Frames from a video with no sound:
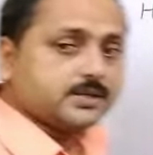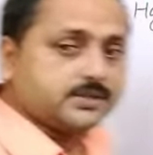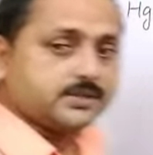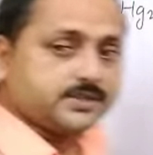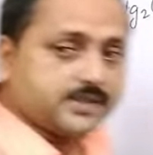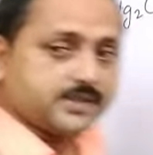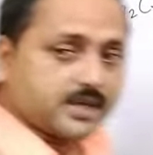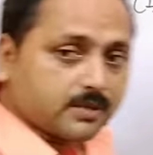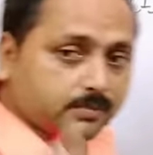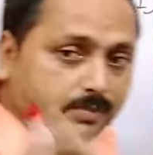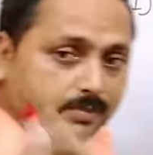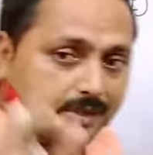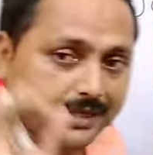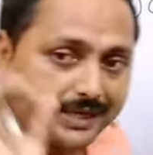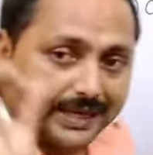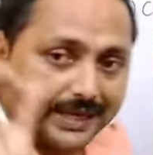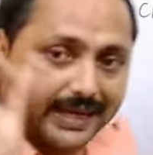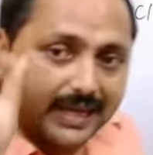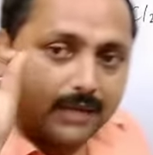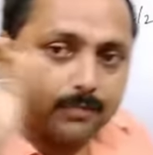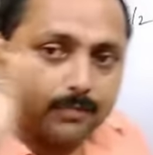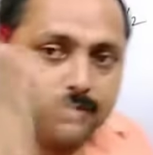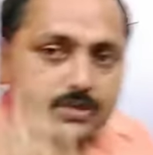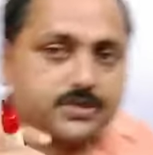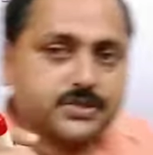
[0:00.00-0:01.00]

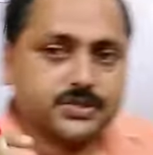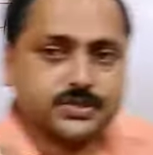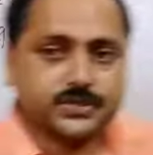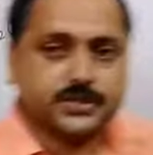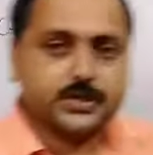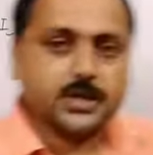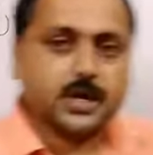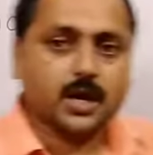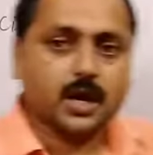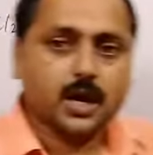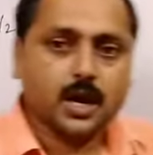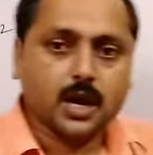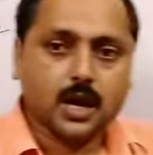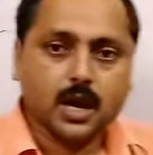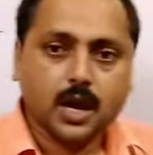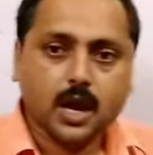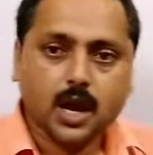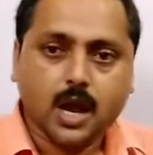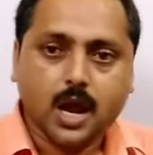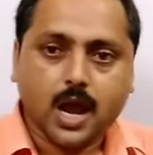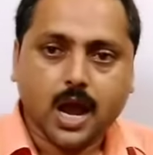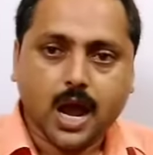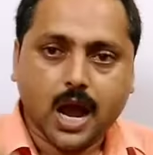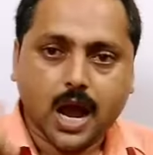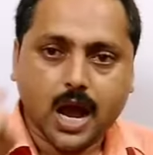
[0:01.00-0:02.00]
German chemist
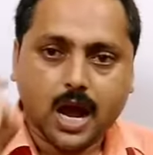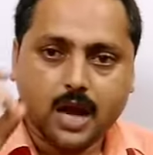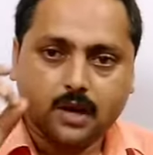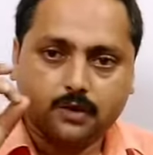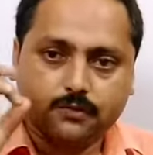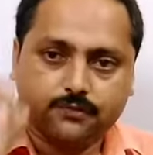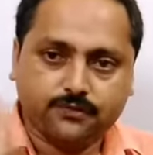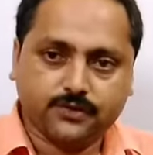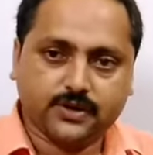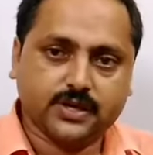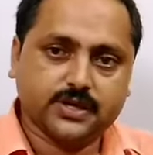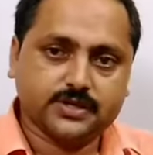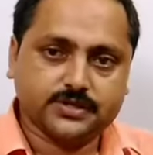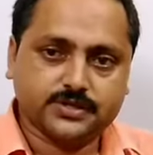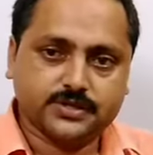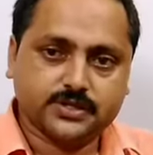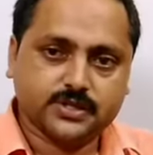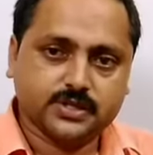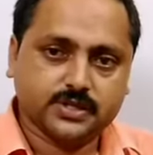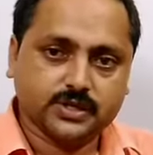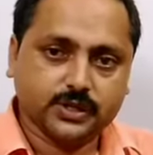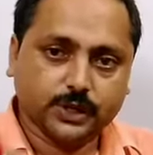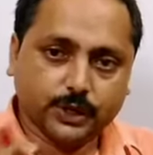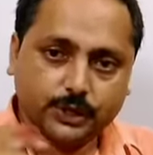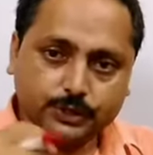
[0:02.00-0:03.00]

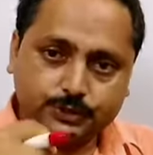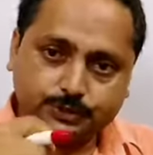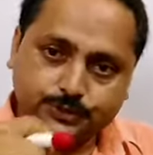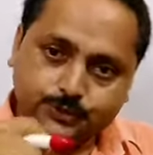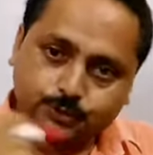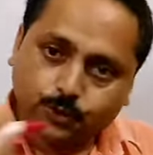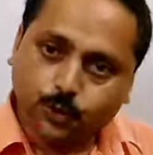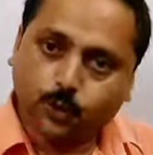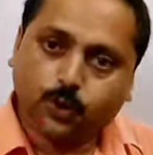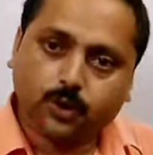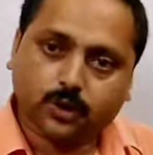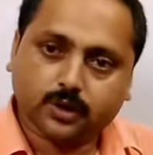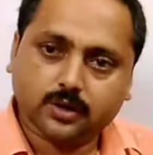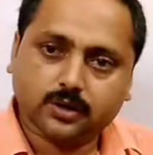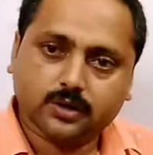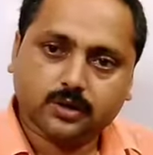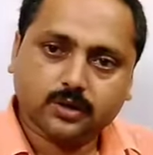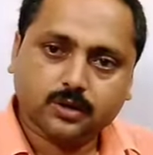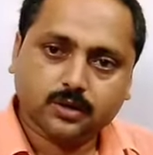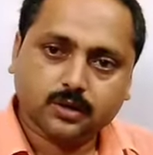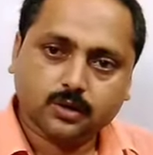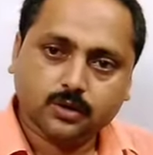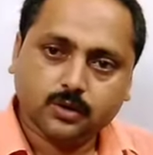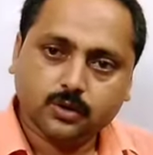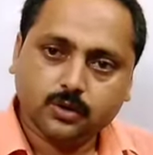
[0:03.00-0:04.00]
Alfred Stock.
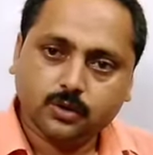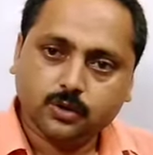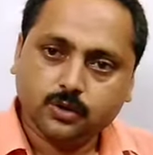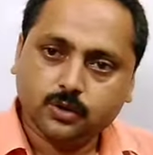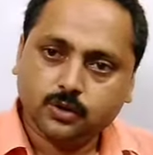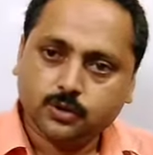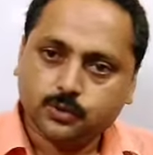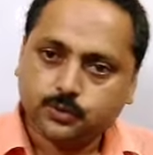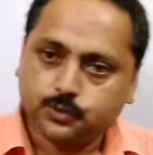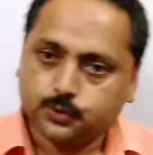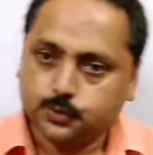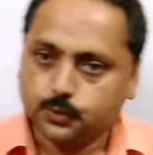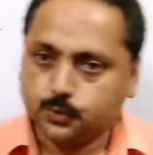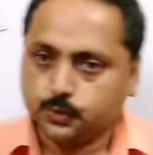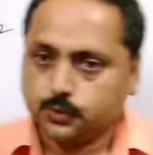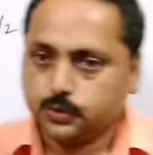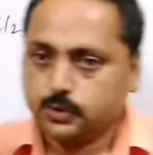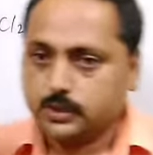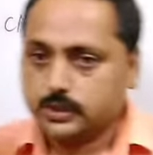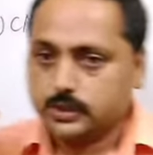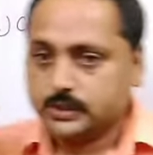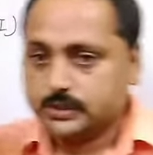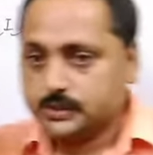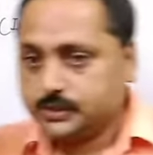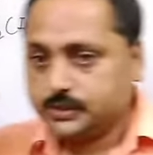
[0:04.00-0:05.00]

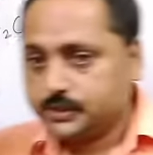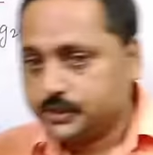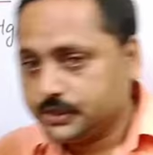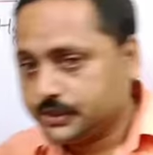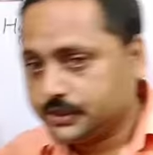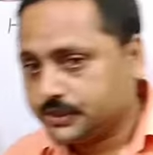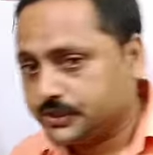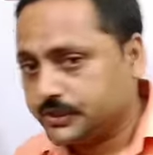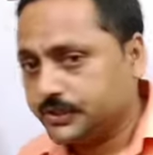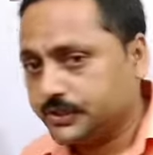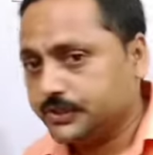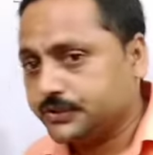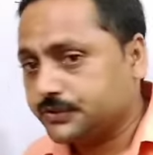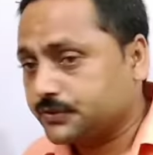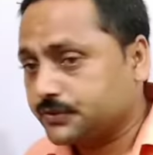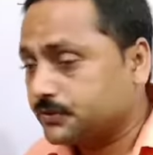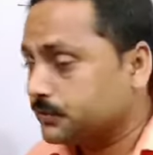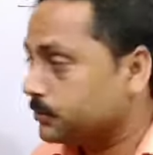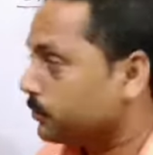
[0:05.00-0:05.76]
So this is